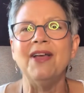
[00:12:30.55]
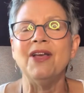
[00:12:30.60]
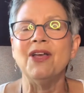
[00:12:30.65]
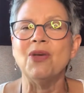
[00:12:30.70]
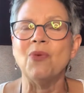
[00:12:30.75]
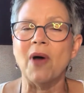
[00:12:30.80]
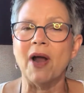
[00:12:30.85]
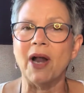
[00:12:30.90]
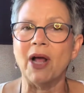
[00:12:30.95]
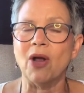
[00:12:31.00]
You
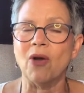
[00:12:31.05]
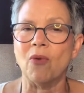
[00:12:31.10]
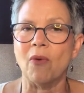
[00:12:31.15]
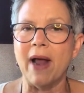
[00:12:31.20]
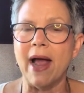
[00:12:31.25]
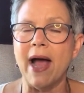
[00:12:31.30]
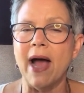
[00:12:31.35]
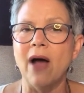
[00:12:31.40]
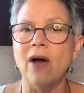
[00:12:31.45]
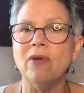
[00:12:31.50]
want to
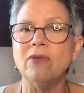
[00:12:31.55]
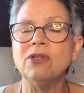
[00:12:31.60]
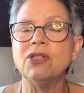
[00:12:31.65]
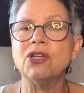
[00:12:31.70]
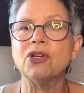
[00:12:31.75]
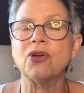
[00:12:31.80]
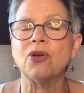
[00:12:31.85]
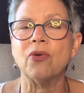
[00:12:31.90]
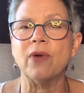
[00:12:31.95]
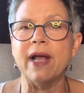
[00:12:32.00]
ground
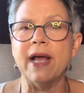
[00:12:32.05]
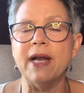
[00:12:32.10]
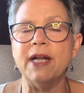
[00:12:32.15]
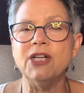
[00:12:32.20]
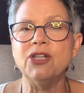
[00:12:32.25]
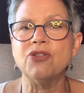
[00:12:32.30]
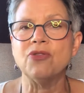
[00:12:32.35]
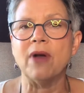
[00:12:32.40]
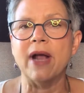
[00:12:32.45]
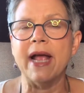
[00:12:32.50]
to create a
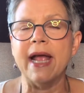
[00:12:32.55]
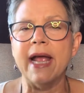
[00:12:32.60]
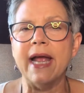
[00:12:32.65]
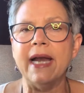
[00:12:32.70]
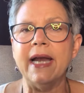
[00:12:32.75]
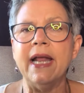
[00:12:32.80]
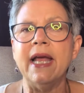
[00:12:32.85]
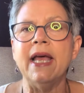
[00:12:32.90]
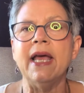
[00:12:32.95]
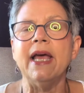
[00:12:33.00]

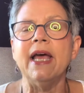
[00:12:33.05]
drain,